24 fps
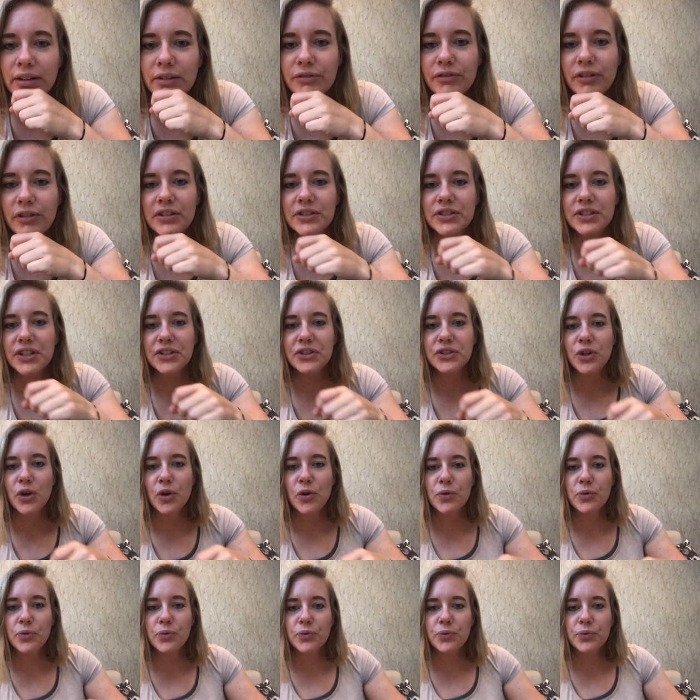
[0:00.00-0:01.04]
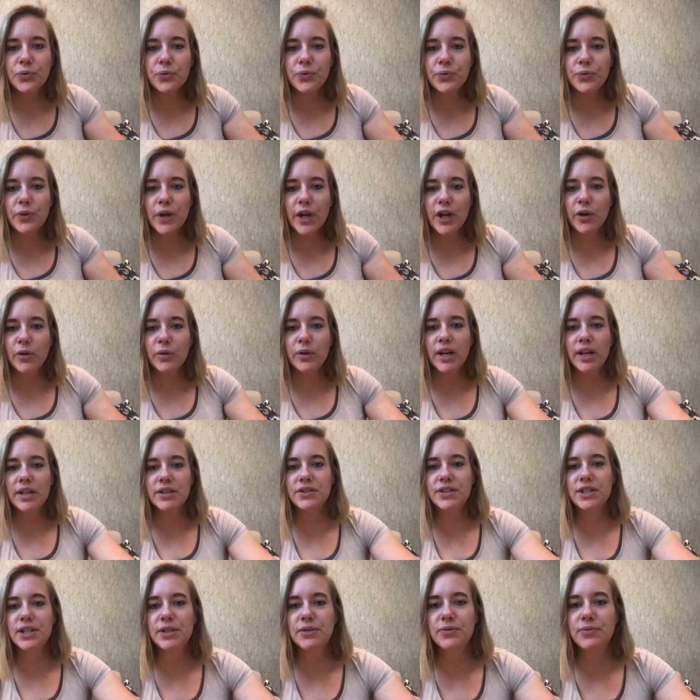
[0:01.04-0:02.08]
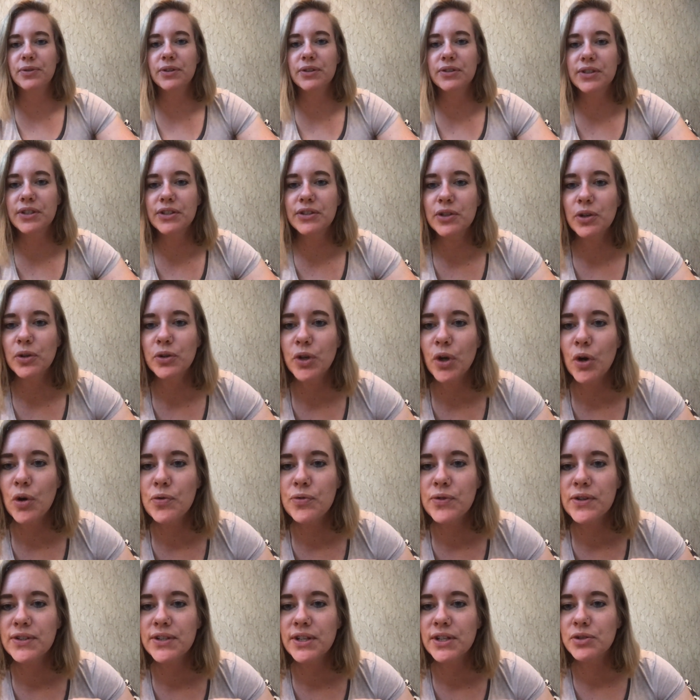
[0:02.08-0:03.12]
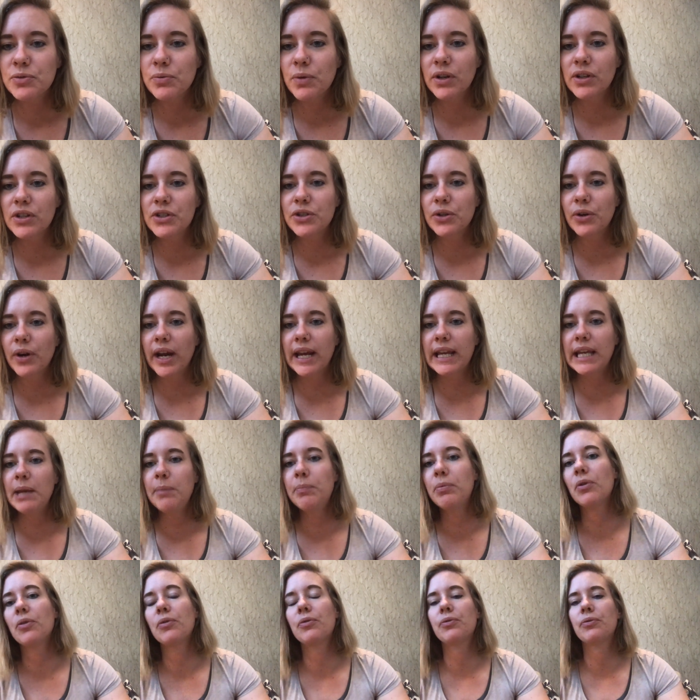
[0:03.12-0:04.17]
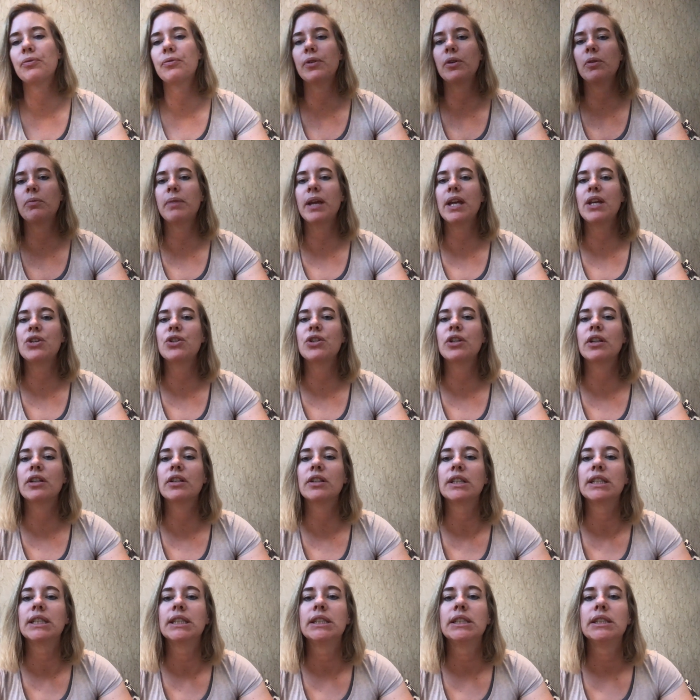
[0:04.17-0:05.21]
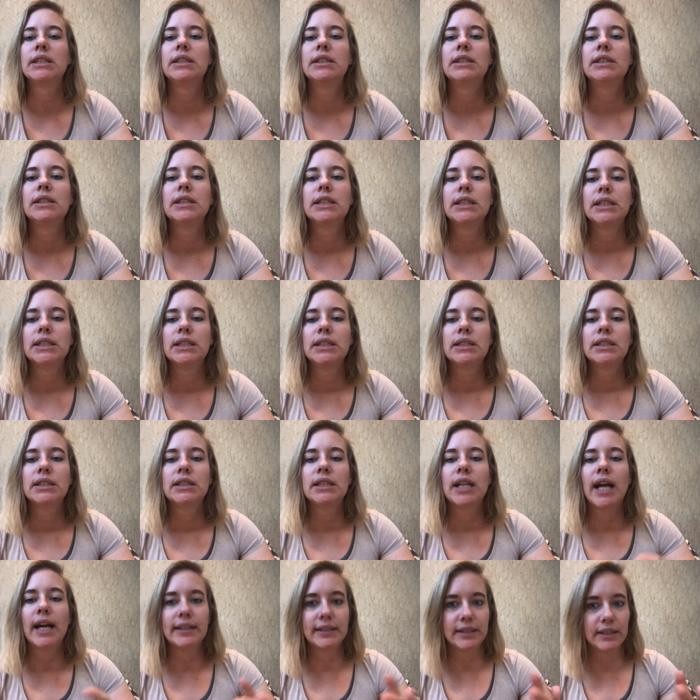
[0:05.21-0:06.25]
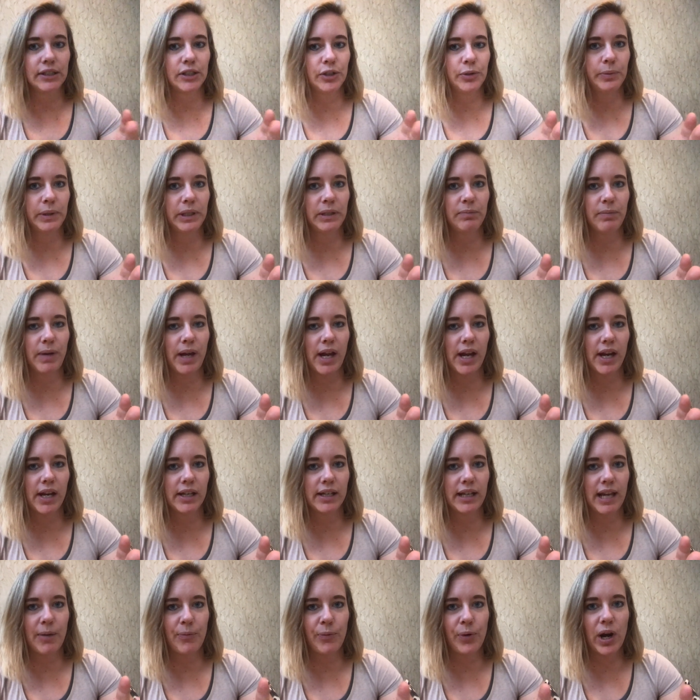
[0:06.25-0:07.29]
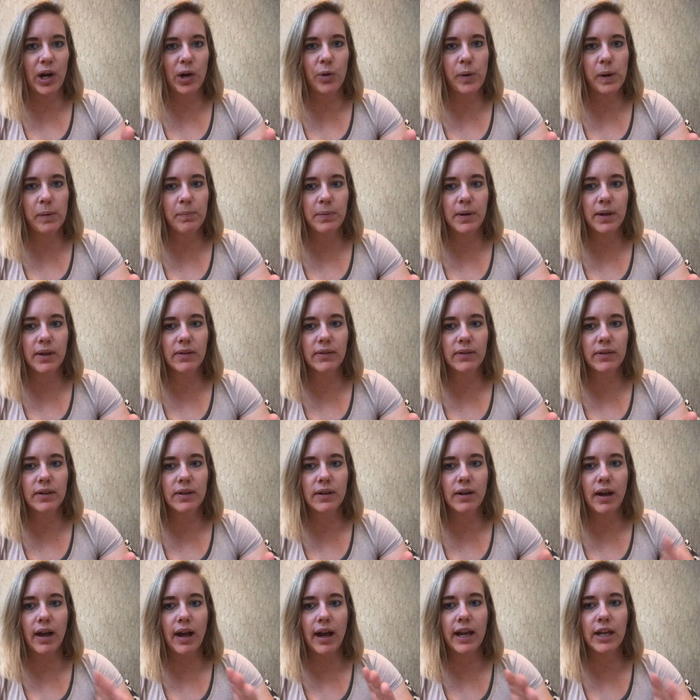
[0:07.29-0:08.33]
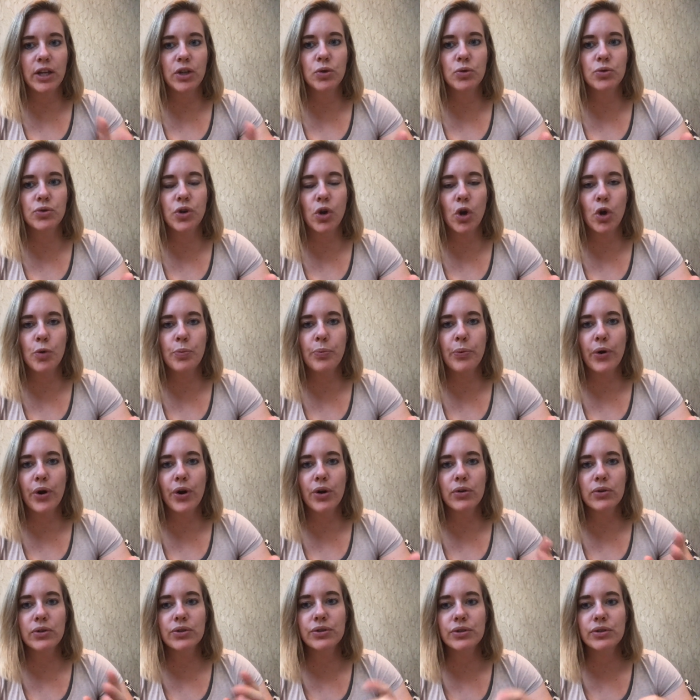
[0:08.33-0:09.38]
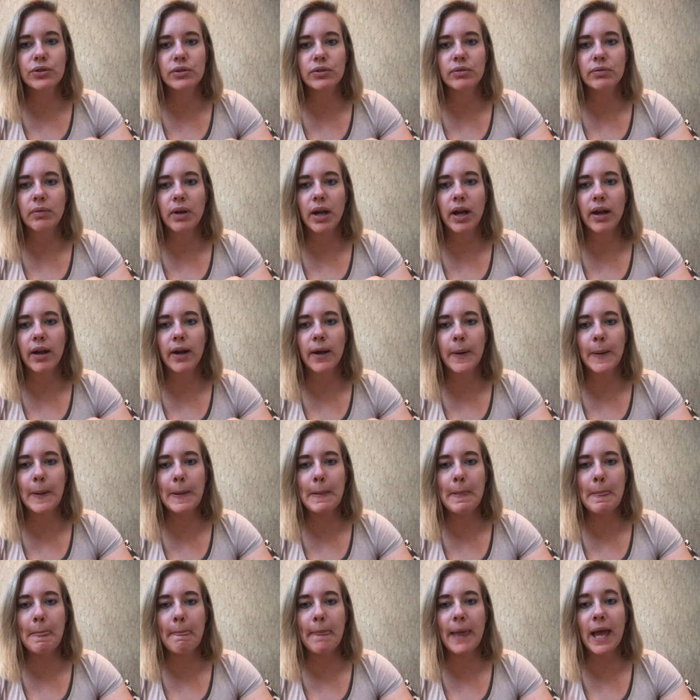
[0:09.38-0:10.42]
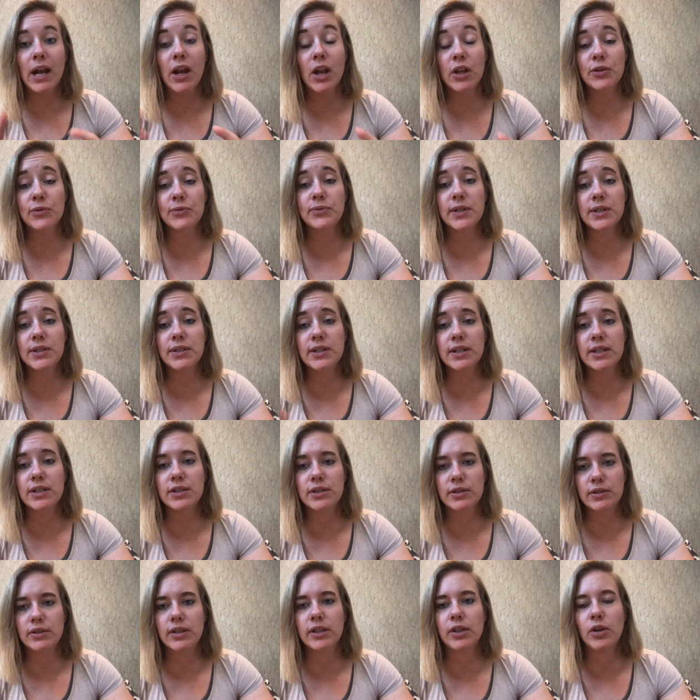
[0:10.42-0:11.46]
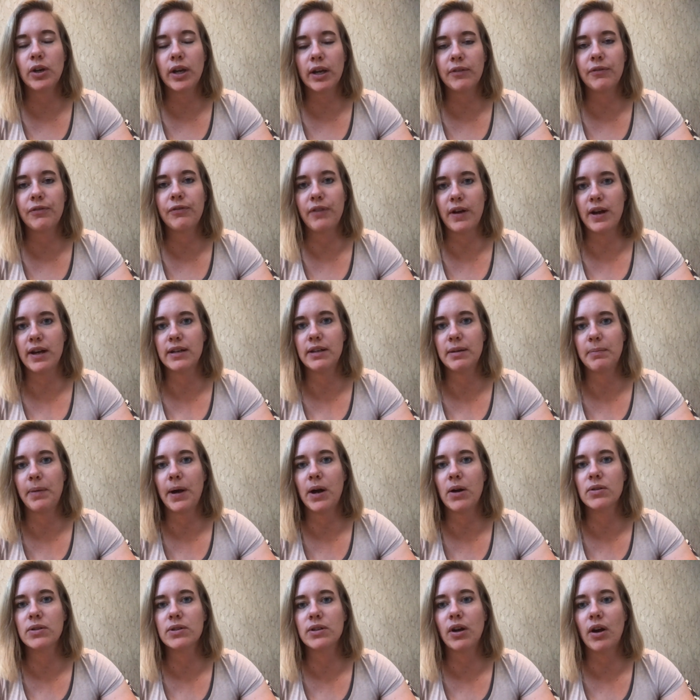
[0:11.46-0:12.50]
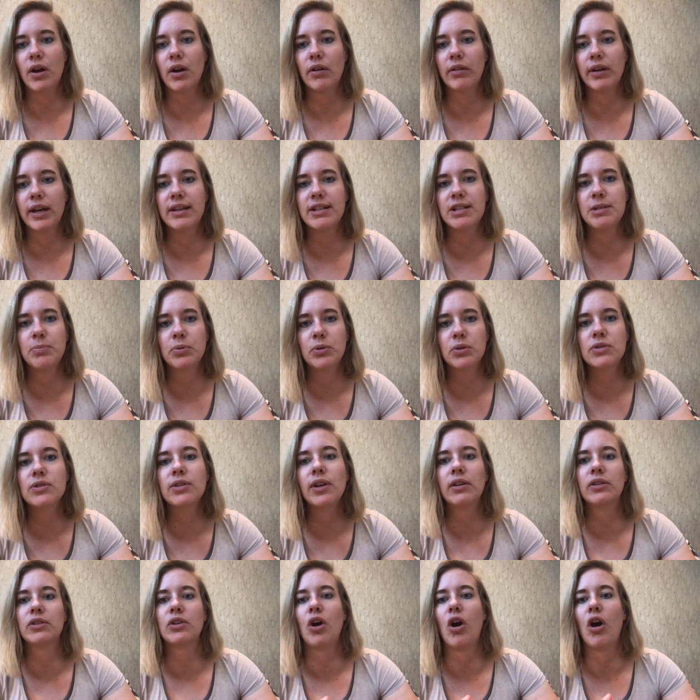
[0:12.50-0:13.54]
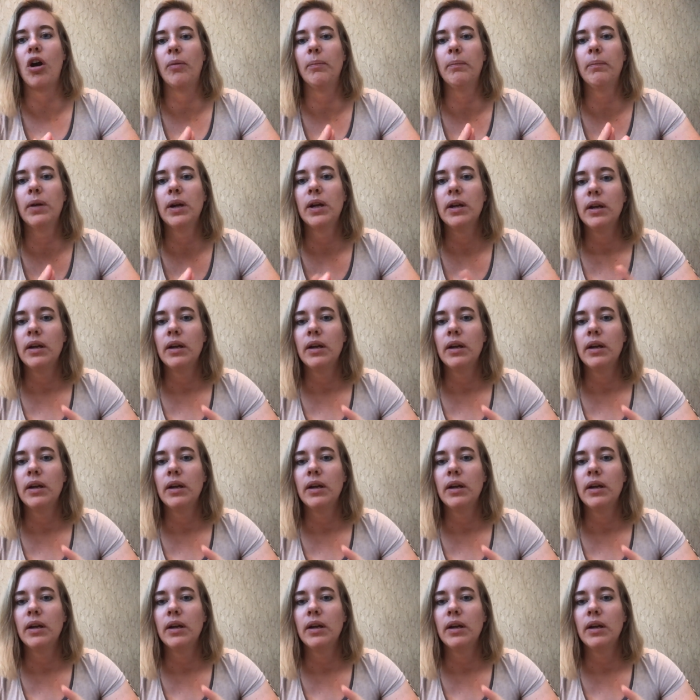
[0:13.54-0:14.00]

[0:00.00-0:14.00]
Francisco Veronesi, Francisco Dovi says, what is your equipe of filmation? I think you mean my camera equipment. I use GoPros. A lot of this is you can find about on ichibut.com.